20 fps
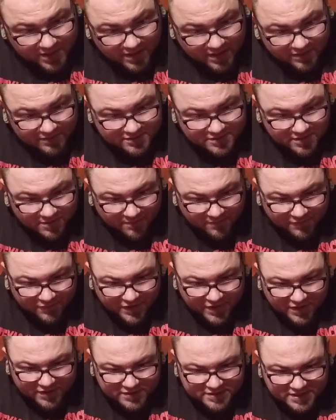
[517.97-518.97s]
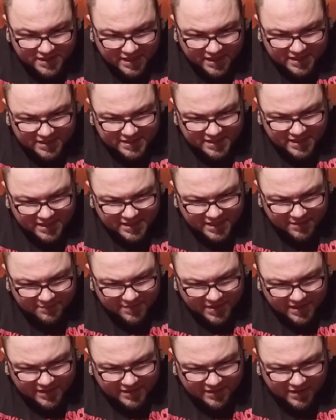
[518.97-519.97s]
Now, some figures NECA did, they'd
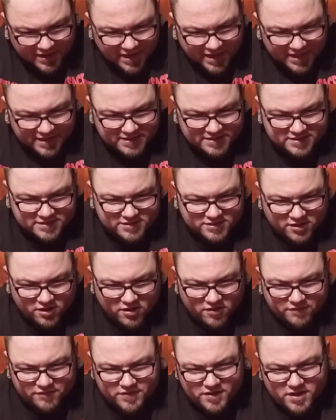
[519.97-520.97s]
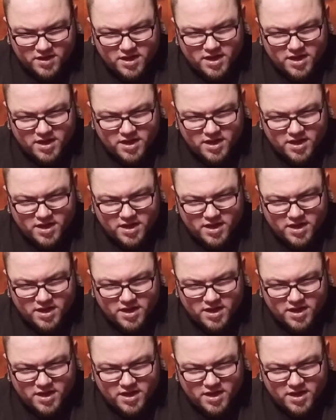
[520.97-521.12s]
make their hands soft